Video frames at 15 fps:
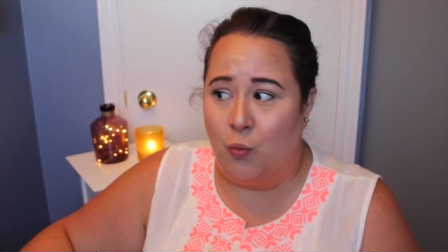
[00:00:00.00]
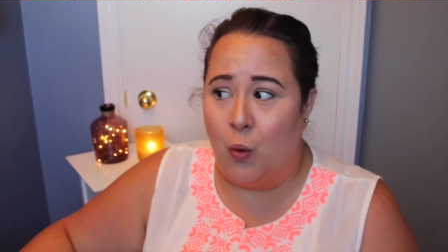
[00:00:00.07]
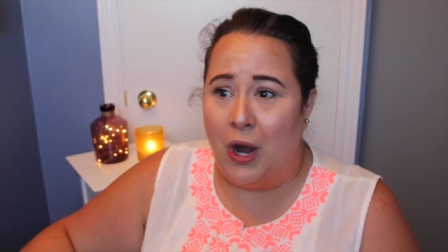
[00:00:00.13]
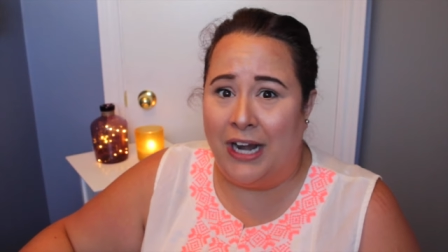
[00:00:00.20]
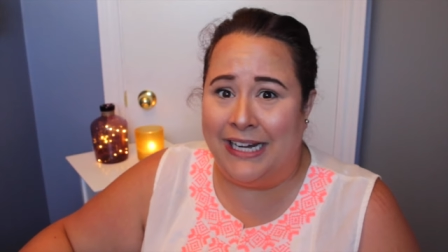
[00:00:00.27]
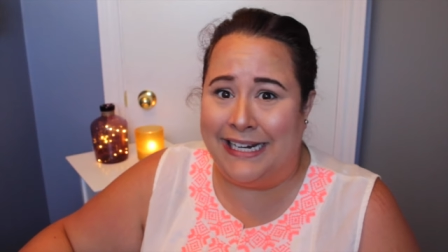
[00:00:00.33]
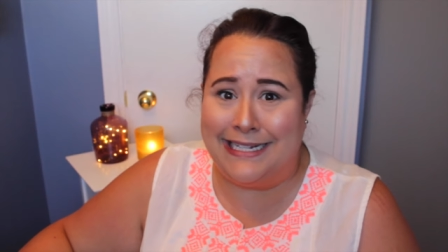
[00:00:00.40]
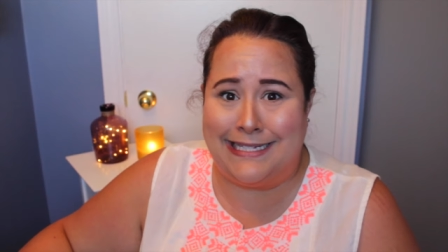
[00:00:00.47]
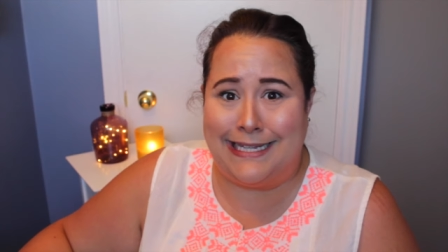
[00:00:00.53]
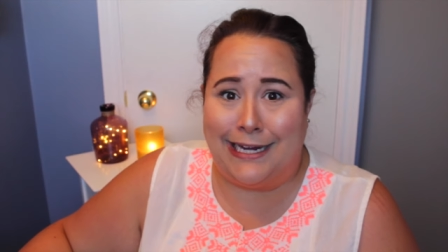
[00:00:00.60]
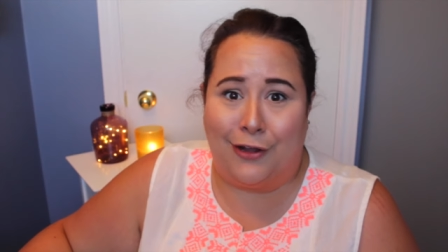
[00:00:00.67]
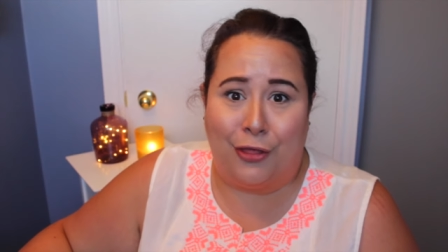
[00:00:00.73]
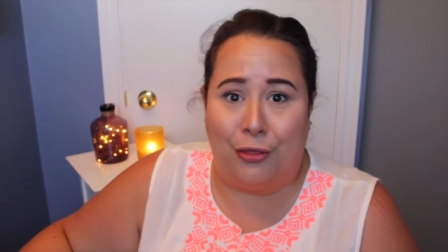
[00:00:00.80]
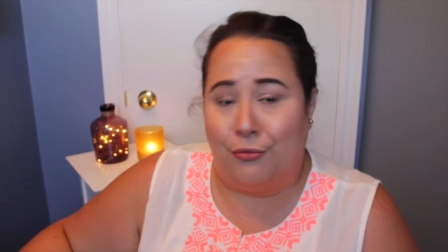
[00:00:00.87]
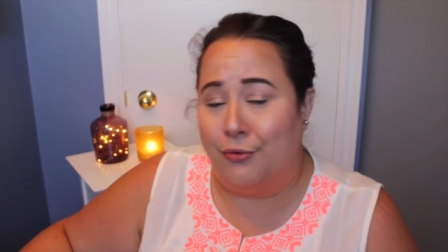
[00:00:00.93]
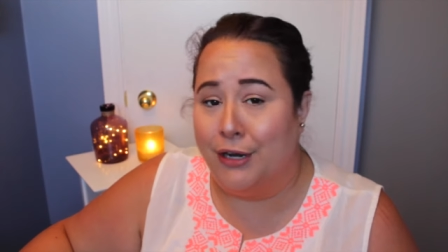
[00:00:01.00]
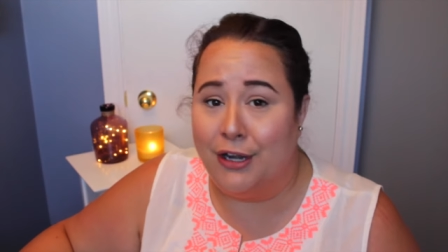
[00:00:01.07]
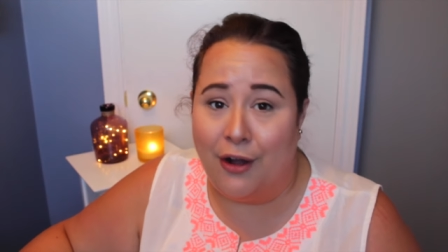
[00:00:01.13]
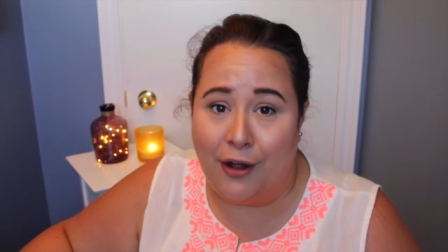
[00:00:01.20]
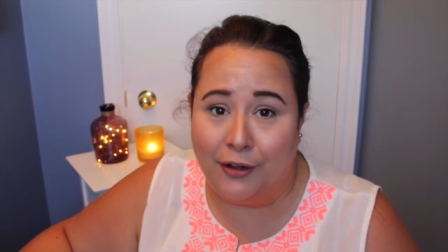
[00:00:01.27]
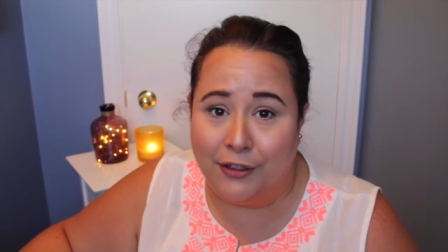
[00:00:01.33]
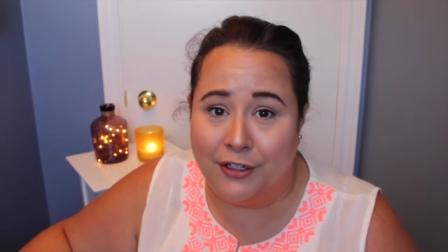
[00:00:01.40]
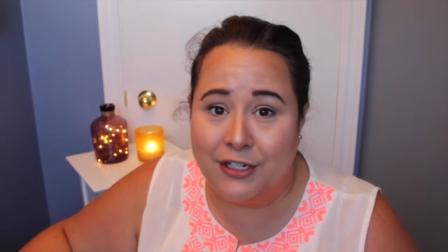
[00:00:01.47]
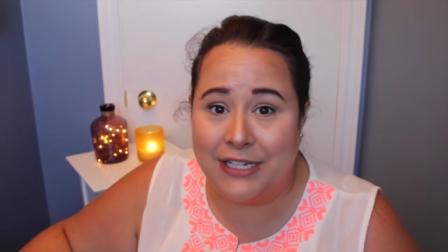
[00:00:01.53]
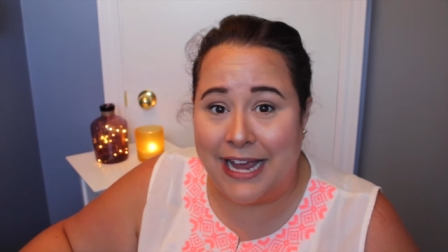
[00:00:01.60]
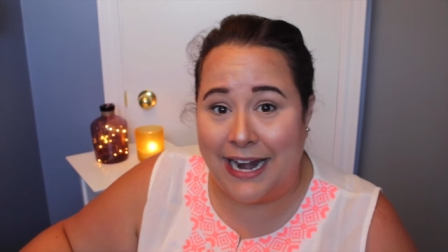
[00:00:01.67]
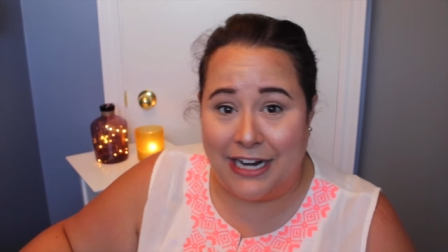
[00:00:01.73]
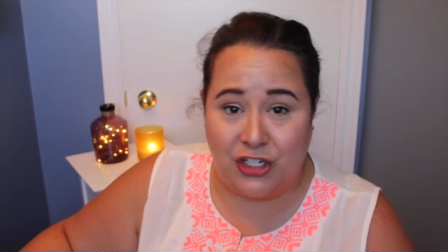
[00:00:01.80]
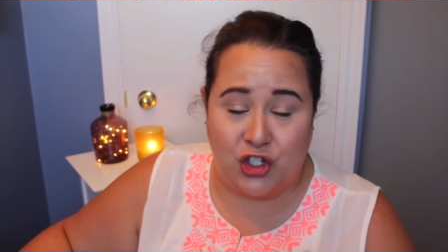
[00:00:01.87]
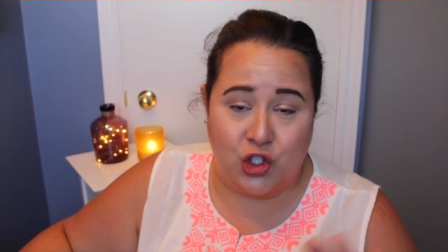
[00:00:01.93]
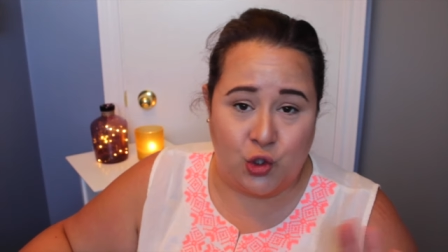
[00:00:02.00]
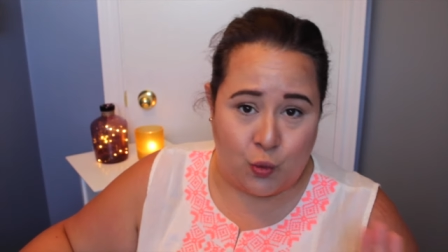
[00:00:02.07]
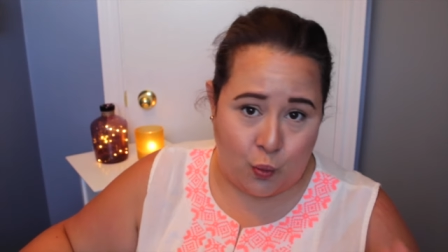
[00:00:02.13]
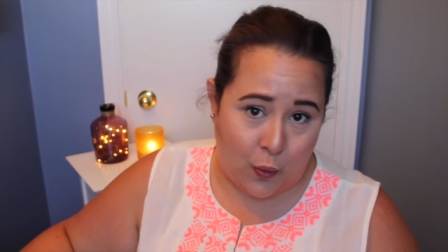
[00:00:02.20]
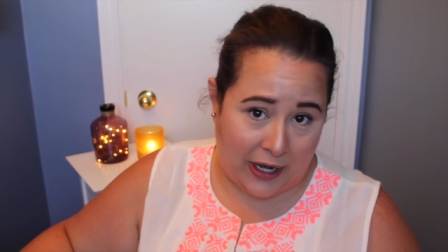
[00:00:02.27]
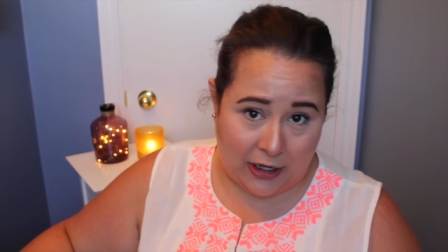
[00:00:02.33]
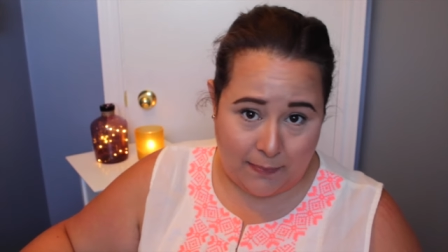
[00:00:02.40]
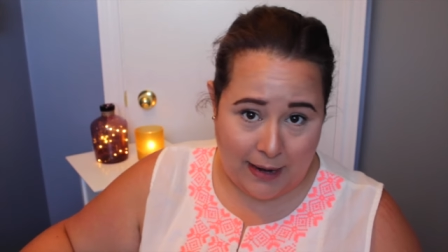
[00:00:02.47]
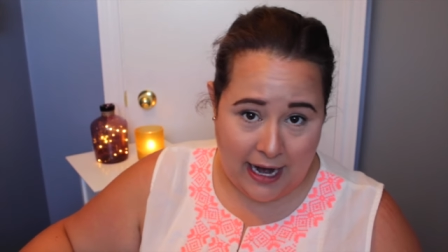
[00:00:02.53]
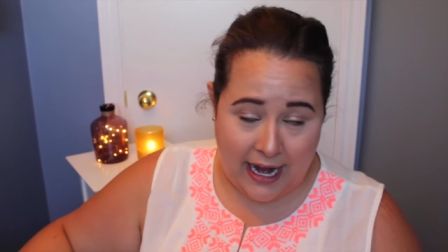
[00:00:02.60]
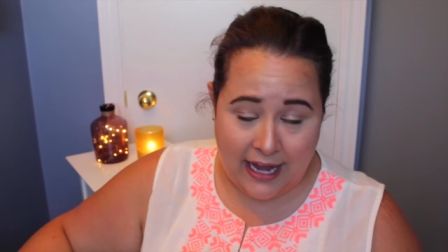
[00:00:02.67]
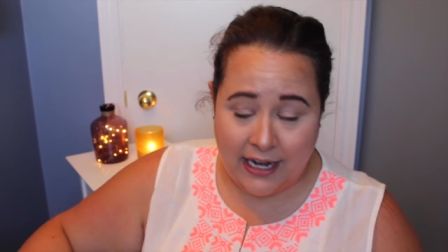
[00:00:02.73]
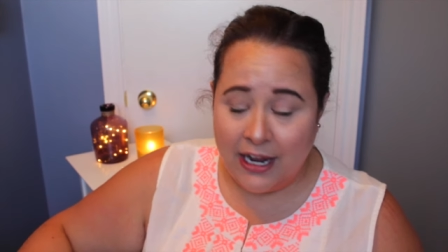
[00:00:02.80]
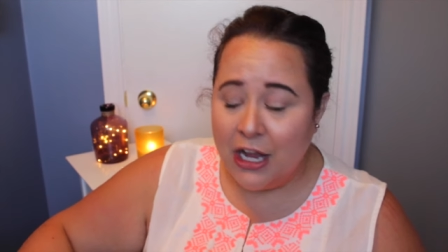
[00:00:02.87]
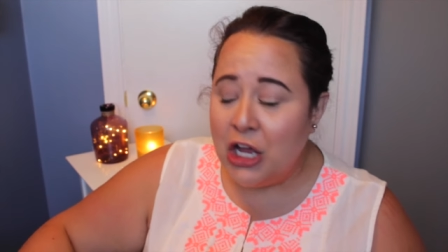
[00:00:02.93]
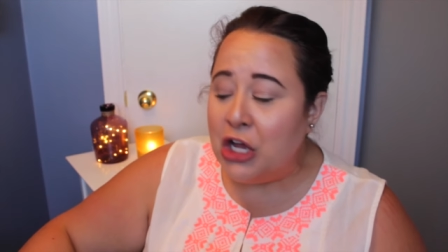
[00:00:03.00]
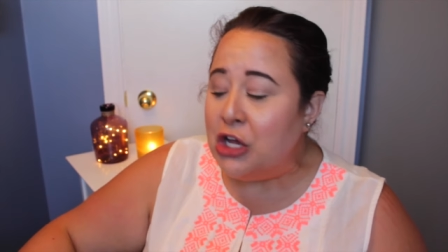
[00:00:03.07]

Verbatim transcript: one is like $3, and I swear by it.